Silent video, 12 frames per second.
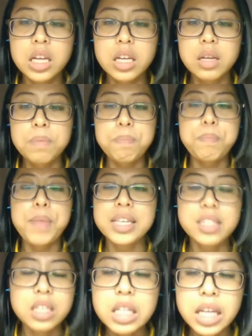
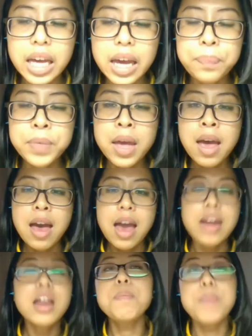masculine.
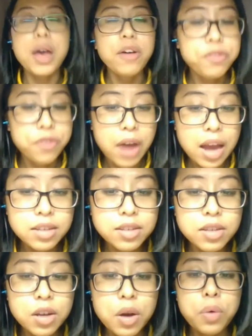And her male
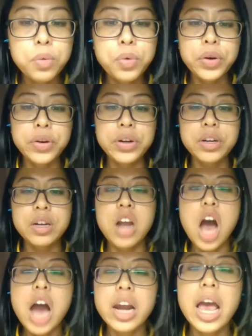friends were
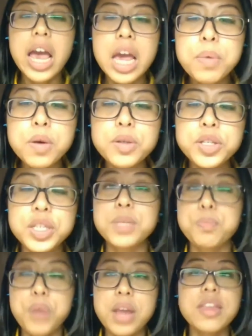not able to
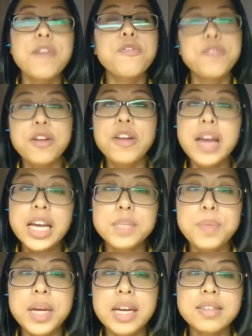express their feelings
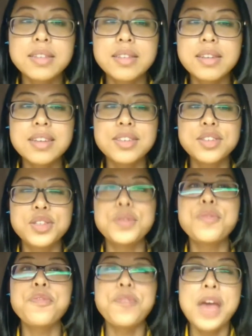because it's
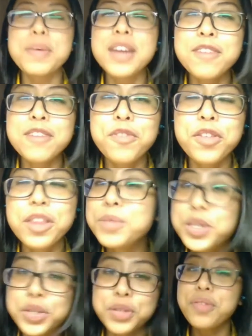too feminine for them
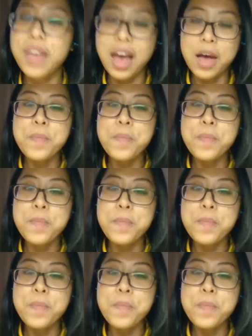to do that.